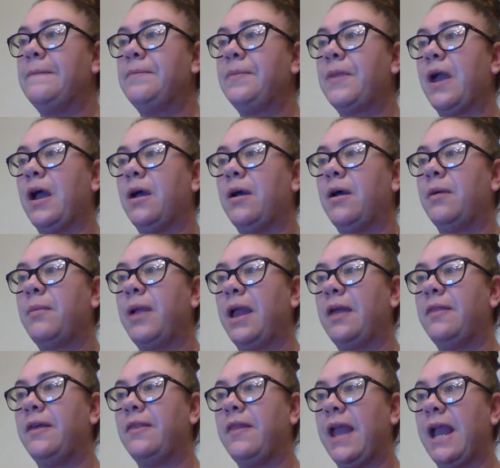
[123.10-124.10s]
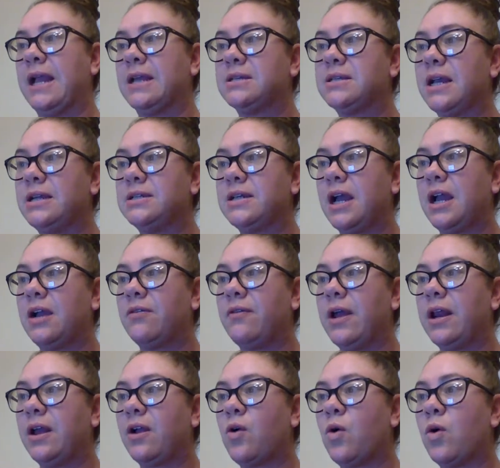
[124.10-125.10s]
And then the
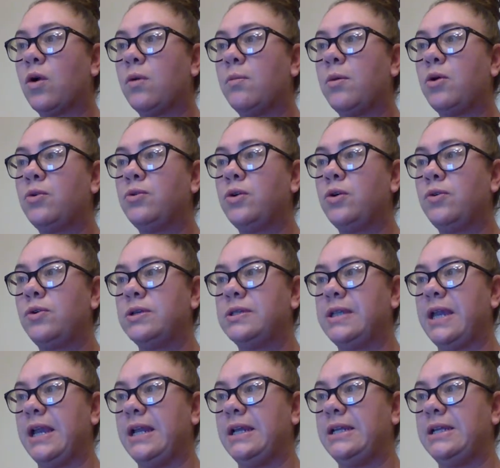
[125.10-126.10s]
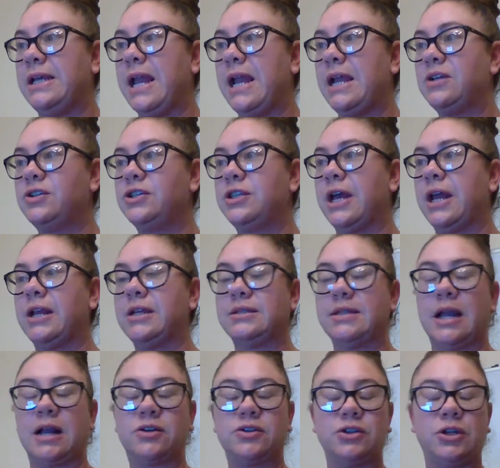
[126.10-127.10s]
antidiuretic hormone known as ADH, that is
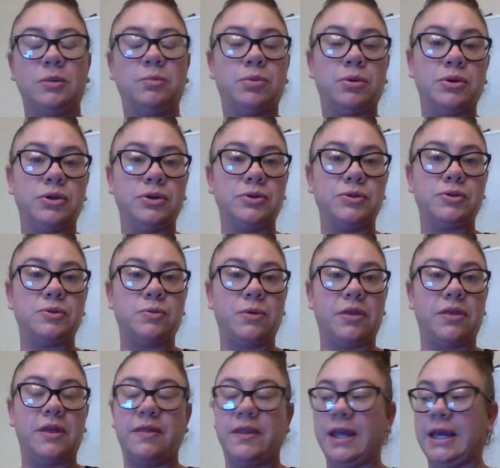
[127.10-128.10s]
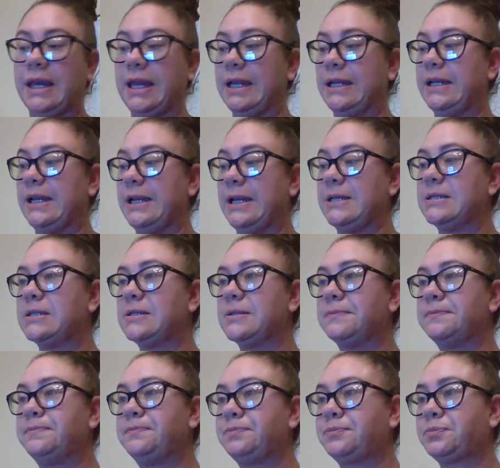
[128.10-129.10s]
actually produced within the kidneys
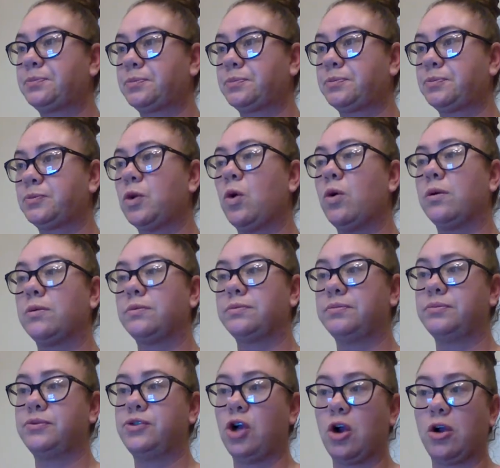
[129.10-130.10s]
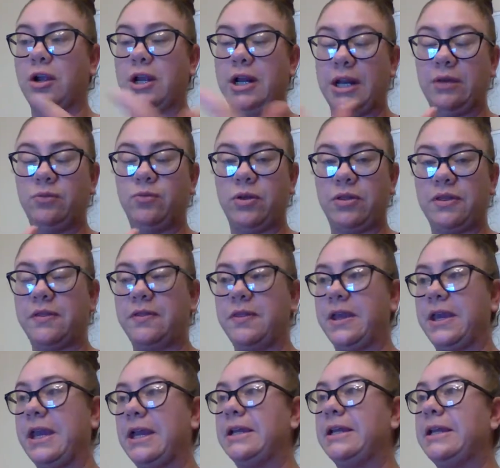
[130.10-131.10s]
or targeted within the
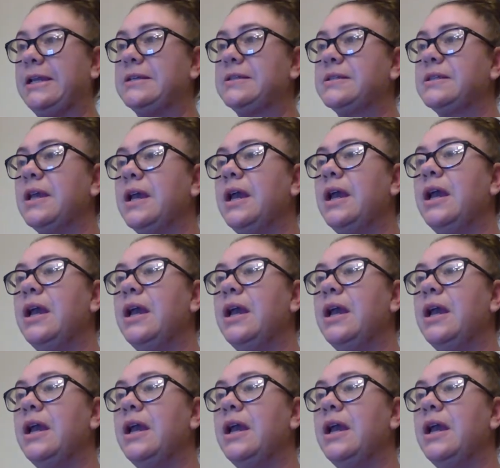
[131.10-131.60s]
kidneys.